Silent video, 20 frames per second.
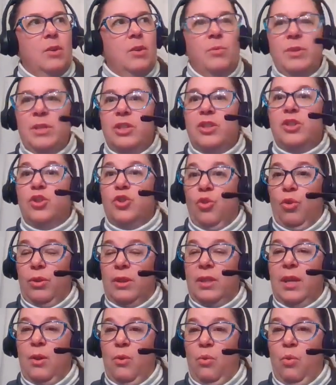We did the
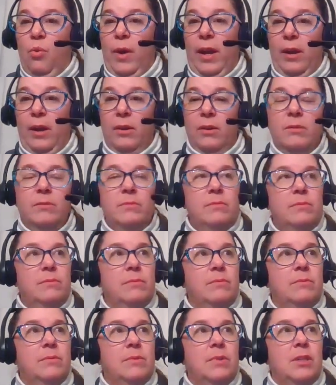donde, where.
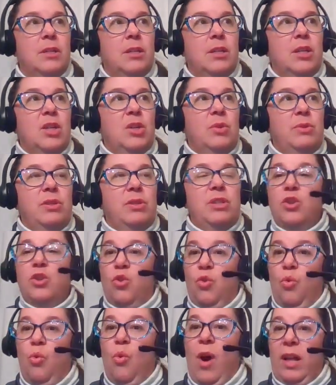We did the
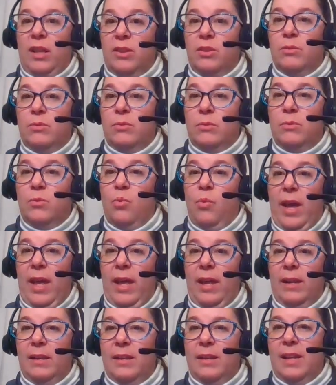cuándo,
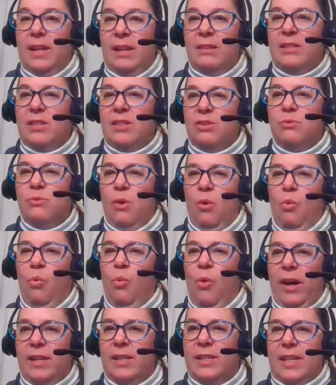when. And now let's do a
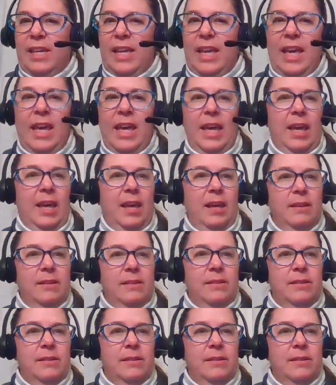what, qué.